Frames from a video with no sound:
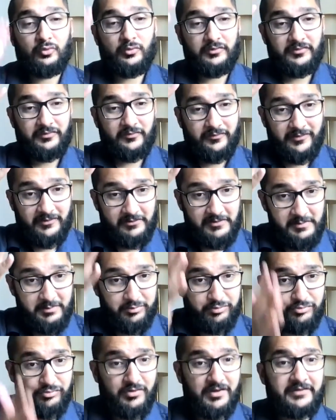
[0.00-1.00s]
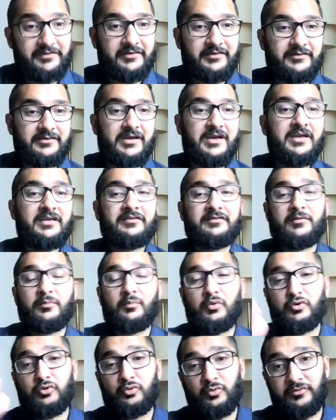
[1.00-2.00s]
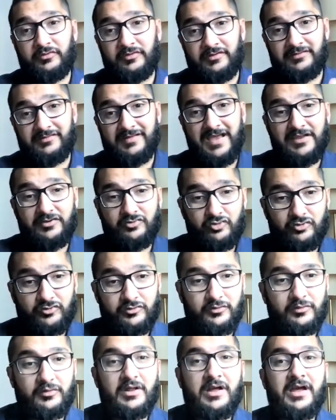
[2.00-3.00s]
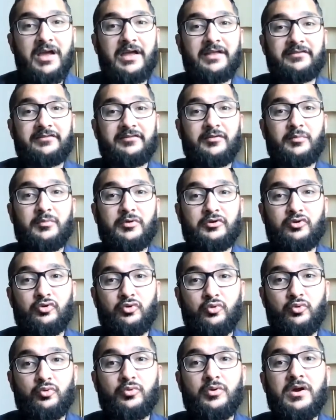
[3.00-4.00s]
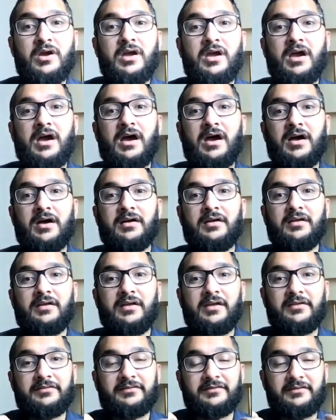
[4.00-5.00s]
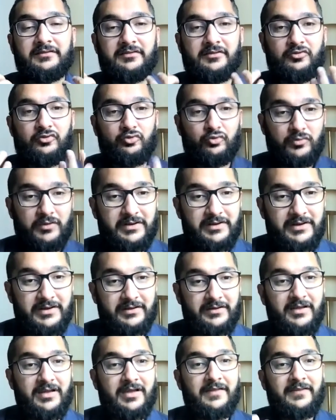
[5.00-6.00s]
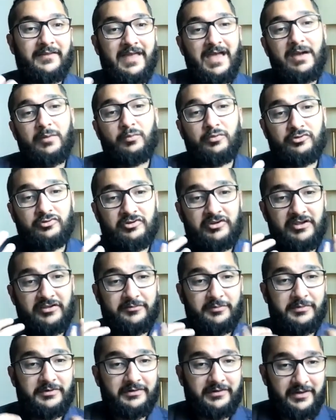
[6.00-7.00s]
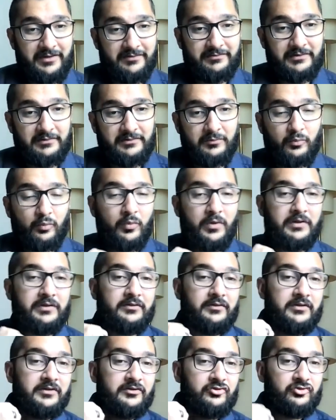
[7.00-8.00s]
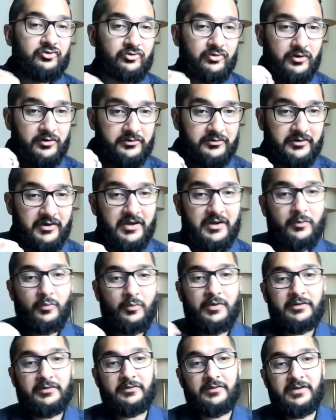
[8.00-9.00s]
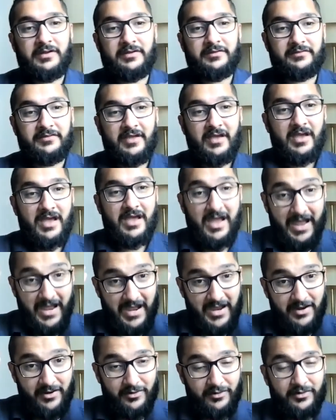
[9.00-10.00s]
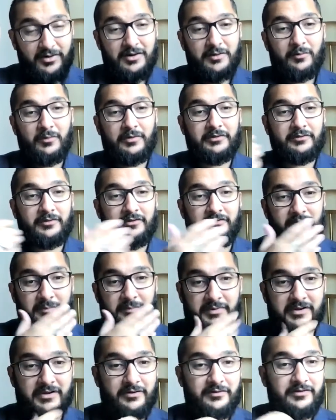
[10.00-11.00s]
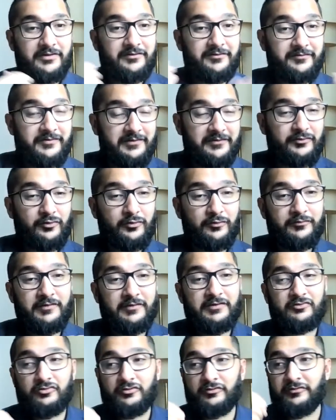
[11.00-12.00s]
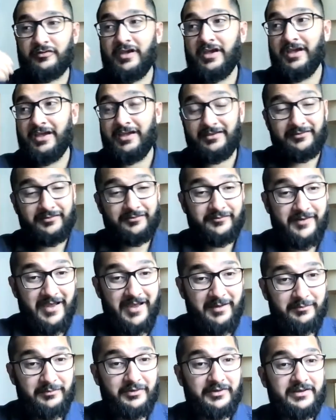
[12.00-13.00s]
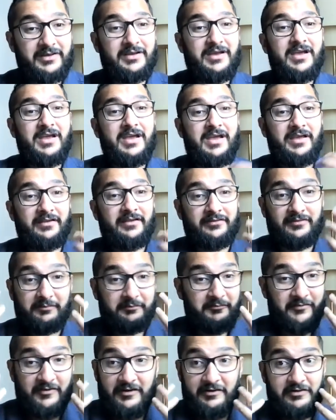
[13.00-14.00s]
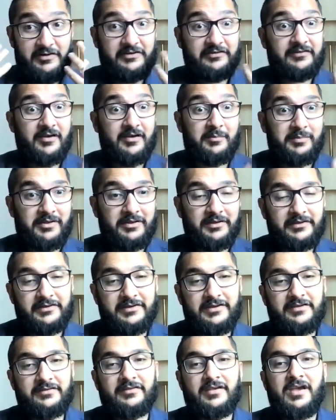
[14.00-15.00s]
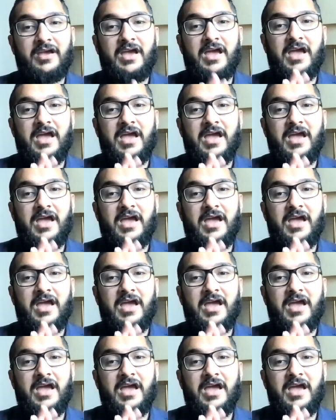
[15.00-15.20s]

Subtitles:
who is very present, someone who is intentional, and someone who is treating that which he has been given, whether his shirt, whether his hair, whether his beard, his physical features, his family, his various abilities,